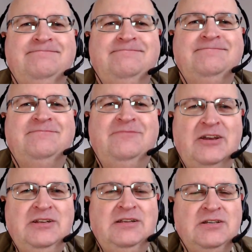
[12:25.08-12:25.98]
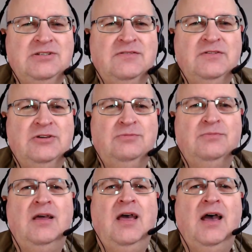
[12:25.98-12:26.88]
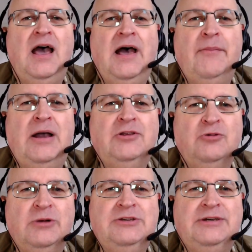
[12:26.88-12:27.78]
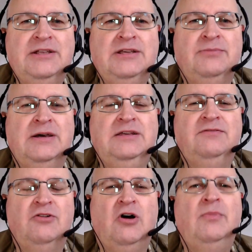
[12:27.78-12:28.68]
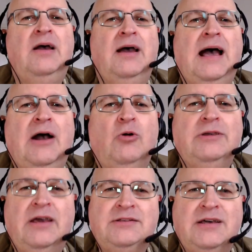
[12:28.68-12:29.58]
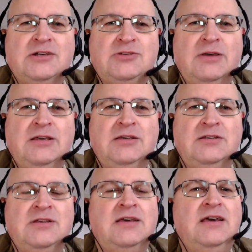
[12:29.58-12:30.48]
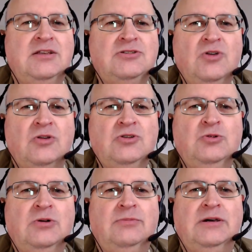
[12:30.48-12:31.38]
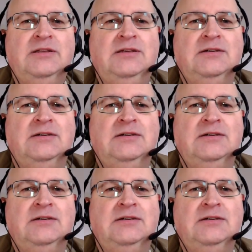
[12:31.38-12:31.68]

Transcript: Very nice of you. Um, I don't know where you get your money from. Uh, oh, yeah, taxpayers. It's not your money.